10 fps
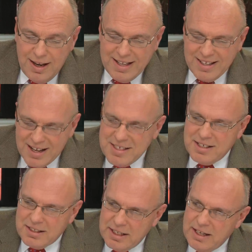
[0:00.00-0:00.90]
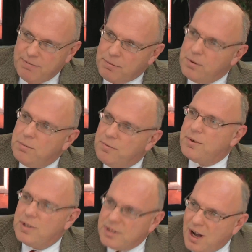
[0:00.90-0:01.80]
doesn't leave room for
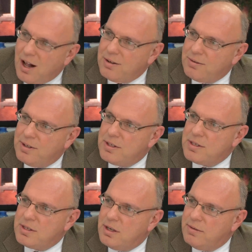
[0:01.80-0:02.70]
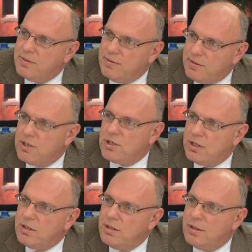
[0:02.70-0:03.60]
the tolerance of division.
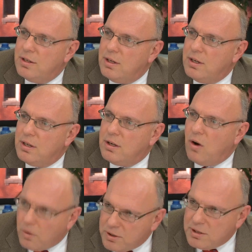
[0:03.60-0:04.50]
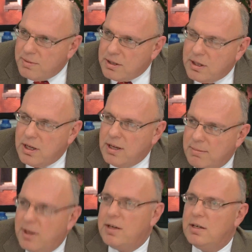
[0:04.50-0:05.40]
Ultimately
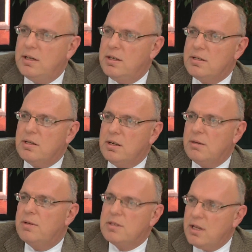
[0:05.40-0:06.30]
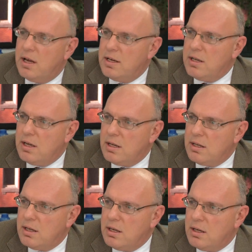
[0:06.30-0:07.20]
embedded in Islam is the idea
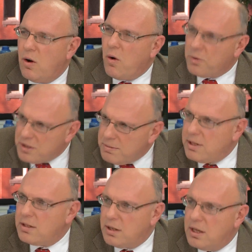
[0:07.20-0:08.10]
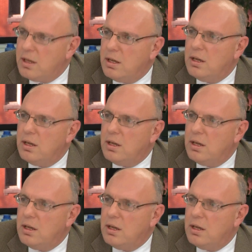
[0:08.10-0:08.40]
that ultimately